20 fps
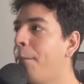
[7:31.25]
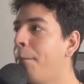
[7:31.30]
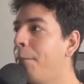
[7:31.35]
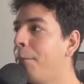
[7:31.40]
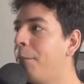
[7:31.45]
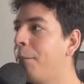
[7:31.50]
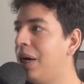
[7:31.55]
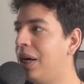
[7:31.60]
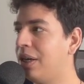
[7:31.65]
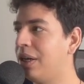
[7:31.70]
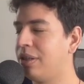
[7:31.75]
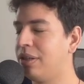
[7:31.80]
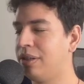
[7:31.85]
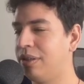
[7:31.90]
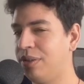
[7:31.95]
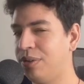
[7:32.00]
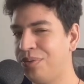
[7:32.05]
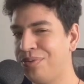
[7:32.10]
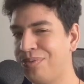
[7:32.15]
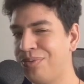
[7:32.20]
But
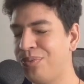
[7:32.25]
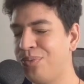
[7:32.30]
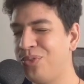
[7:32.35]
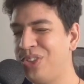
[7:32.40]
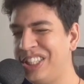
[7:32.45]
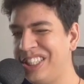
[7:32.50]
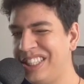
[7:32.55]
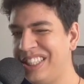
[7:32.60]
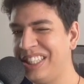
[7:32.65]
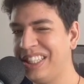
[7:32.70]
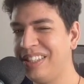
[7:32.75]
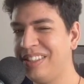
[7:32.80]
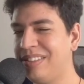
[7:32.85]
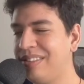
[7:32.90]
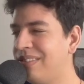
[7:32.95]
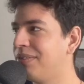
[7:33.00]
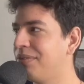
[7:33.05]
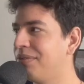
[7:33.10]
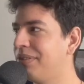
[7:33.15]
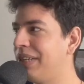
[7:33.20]
we did
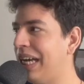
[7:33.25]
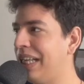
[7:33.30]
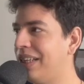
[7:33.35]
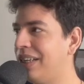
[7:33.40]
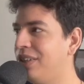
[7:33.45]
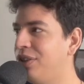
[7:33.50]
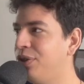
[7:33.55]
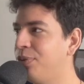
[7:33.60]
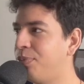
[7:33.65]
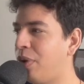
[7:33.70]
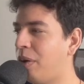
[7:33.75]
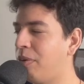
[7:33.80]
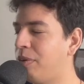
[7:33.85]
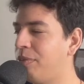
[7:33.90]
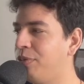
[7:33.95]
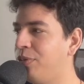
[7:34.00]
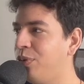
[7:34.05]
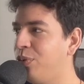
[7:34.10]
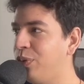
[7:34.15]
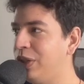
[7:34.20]
get a new
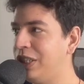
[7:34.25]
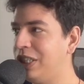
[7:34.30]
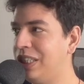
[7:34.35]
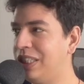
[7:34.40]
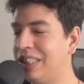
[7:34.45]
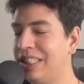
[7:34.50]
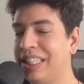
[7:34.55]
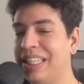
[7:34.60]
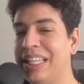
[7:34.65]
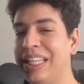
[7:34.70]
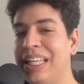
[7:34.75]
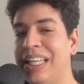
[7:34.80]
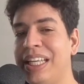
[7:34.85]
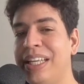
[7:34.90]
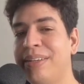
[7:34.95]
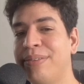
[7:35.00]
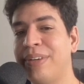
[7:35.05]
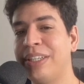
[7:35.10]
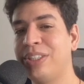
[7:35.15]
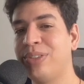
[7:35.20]
problem, which is
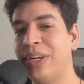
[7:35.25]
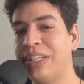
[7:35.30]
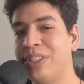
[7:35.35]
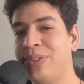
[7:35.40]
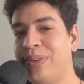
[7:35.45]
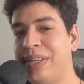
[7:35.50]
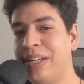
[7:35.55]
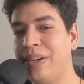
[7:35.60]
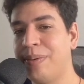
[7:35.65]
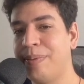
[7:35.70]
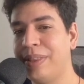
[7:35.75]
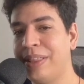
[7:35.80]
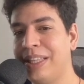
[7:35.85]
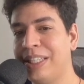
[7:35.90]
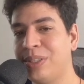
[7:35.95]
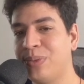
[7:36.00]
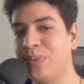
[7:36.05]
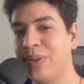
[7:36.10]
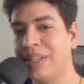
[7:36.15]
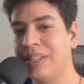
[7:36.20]
if I try to increment
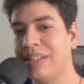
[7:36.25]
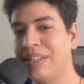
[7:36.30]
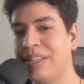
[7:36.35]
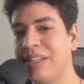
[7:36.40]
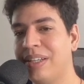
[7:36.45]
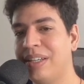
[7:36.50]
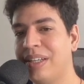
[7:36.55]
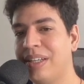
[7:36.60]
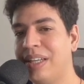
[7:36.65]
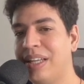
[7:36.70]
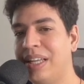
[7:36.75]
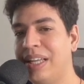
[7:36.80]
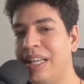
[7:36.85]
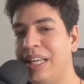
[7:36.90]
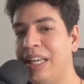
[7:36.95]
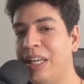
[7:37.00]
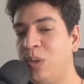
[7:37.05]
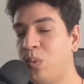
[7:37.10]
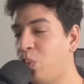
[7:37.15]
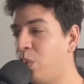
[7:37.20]
this one,
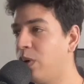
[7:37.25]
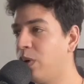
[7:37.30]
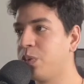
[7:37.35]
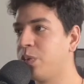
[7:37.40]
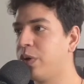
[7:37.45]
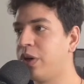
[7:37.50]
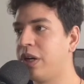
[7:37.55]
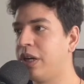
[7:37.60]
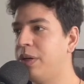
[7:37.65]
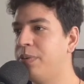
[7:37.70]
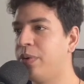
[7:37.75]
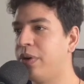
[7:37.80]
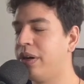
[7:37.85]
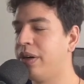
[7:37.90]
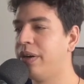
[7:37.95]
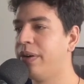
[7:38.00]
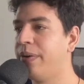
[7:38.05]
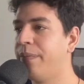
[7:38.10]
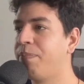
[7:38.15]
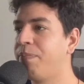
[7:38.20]
it won't work
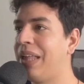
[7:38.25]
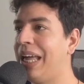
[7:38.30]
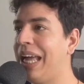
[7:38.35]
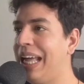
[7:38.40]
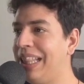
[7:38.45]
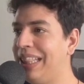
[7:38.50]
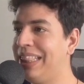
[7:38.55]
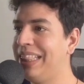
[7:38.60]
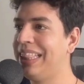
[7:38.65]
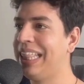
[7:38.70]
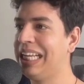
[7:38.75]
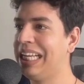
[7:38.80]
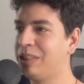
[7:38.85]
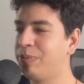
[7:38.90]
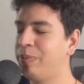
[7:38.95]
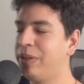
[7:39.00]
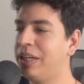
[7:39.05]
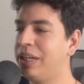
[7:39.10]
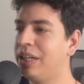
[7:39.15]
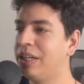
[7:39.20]
anymore. And that's
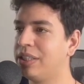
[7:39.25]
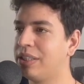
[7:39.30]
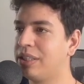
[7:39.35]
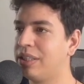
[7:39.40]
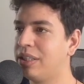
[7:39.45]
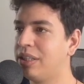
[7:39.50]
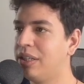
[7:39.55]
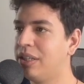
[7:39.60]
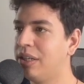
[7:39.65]
because